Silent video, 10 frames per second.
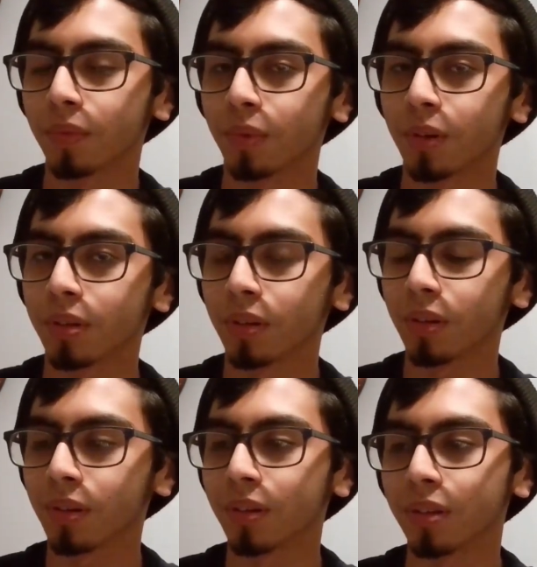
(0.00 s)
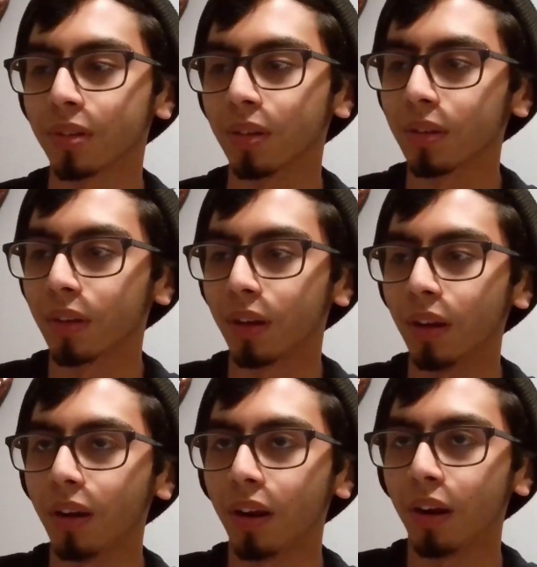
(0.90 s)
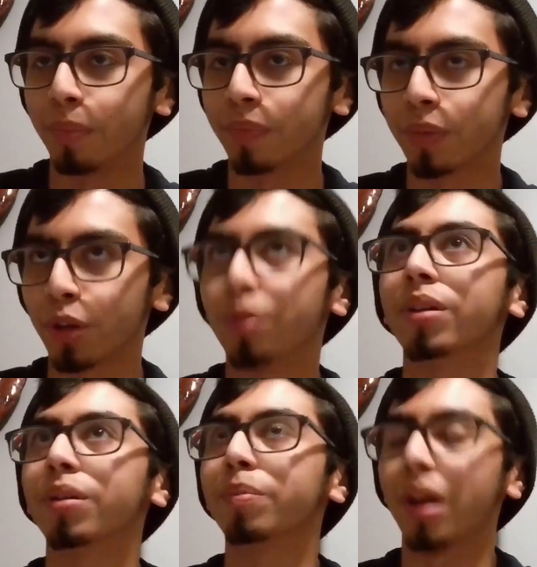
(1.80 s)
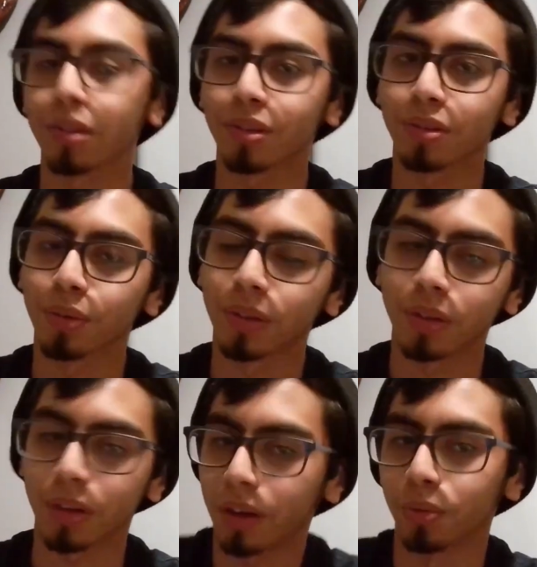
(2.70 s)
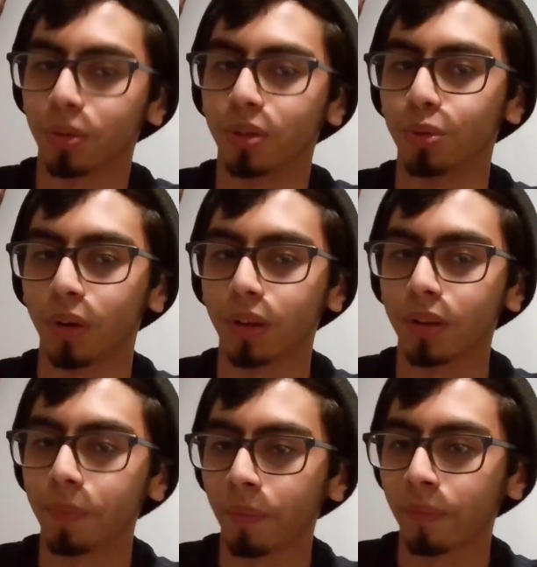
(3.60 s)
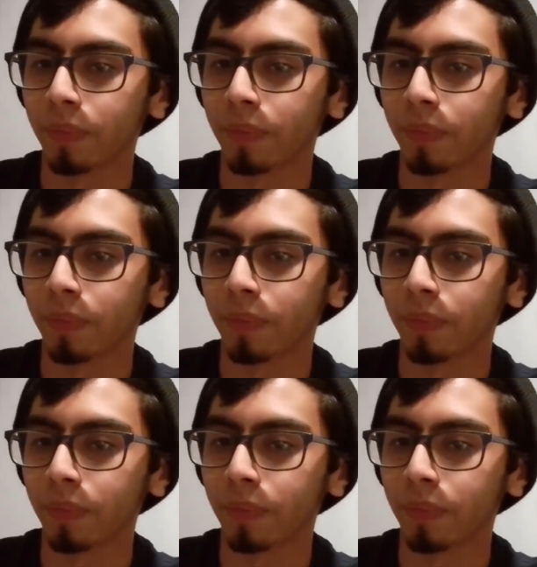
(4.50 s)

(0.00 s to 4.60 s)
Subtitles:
recently, in the sense that I'm going back slowly to actually enjoying them.